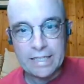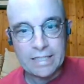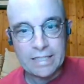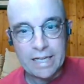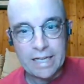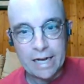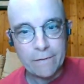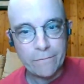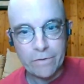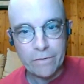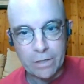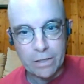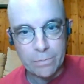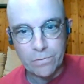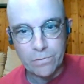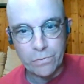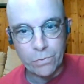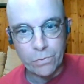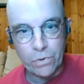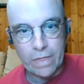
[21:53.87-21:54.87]
East Africa
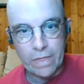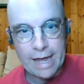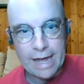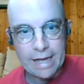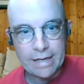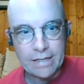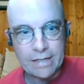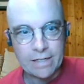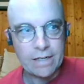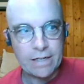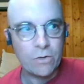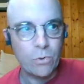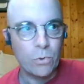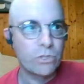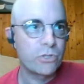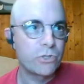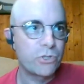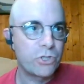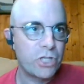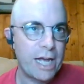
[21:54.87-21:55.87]
before that, and of
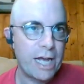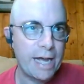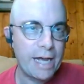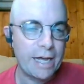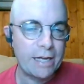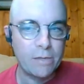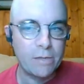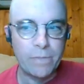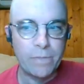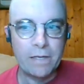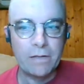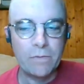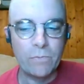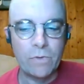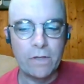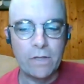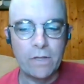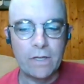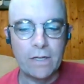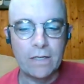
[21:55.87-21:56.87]
course with Chad a bit
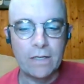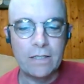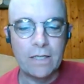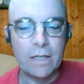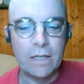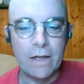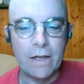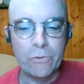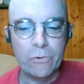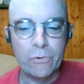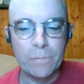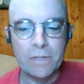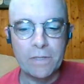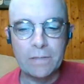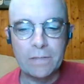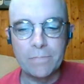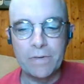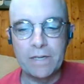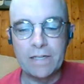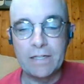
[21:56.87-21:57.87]
with the
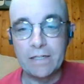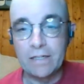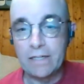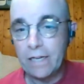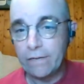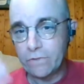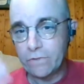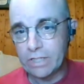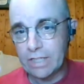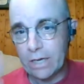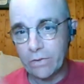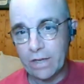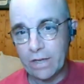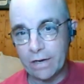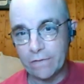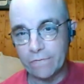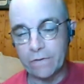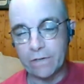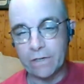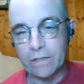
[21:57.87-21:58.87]
uh, but uh, never South
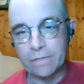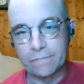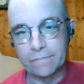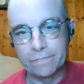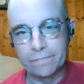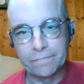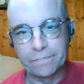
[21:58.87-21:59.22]
Africa.